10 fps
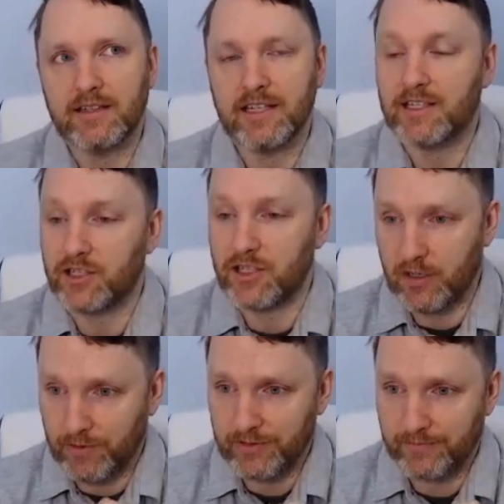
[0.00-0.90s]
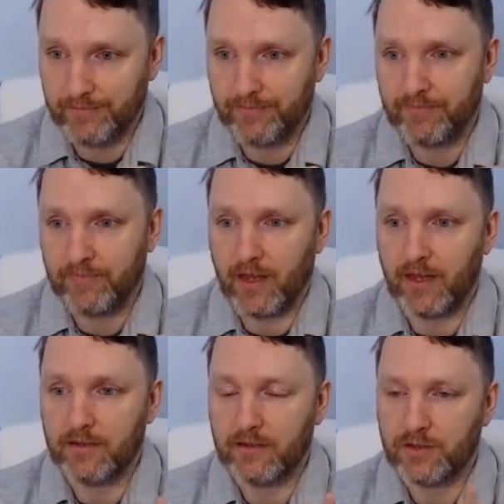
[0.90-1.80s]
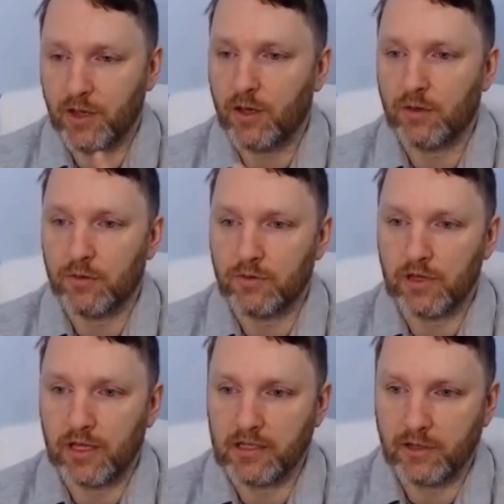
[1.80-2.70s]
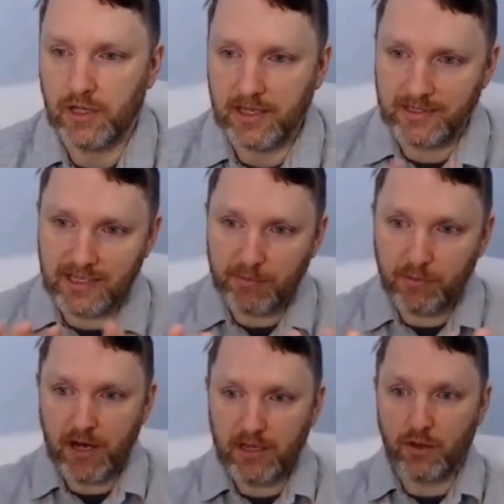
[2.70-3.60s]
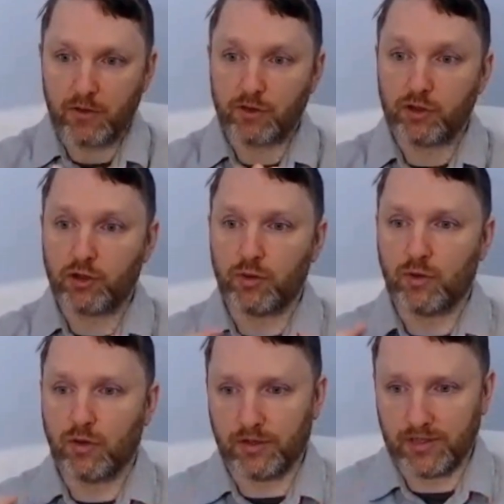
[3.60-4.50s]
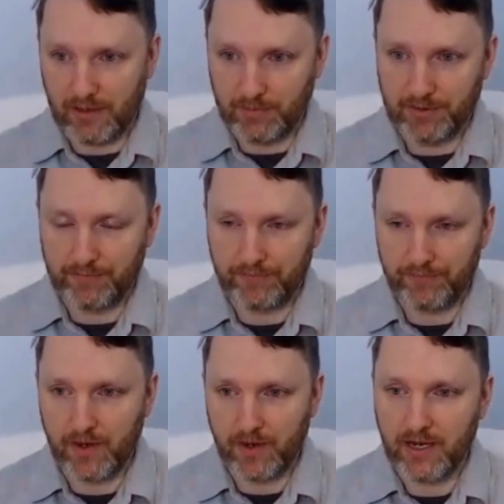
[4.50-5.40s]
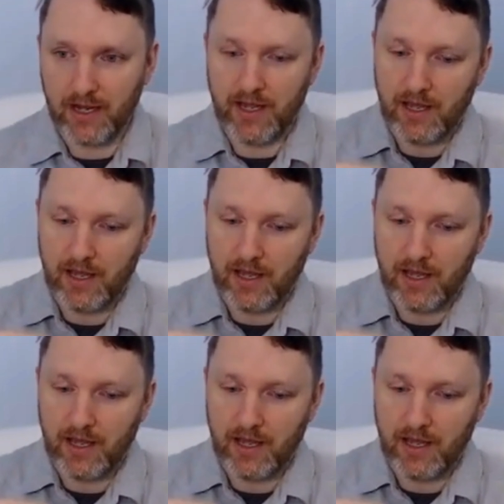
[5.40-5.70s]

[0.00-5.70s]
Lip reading: disingenuous. Right? So let's separate those two concepts. Right?